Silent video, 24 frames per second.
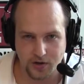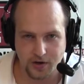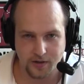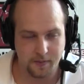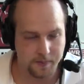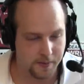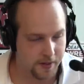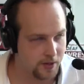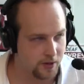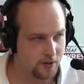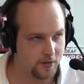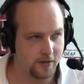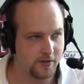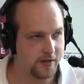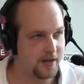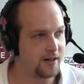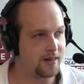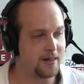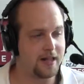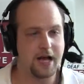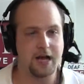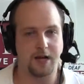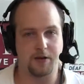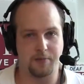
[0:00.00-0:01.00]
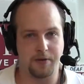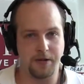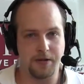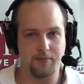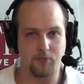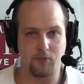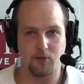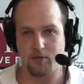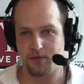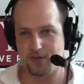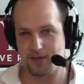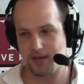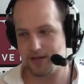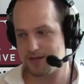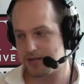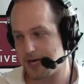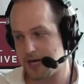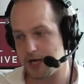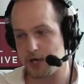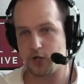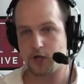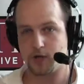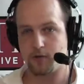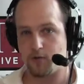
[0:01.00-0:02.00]
apparently, that a lot of people, the
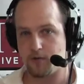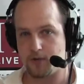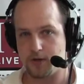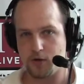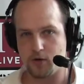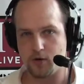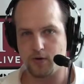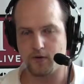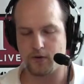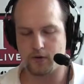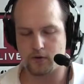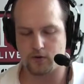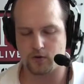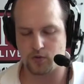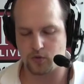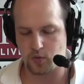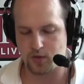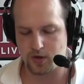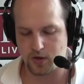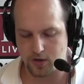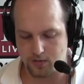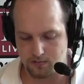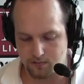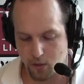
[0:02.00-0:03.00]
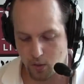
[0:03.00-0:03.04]
entire WWE universe on Twitter,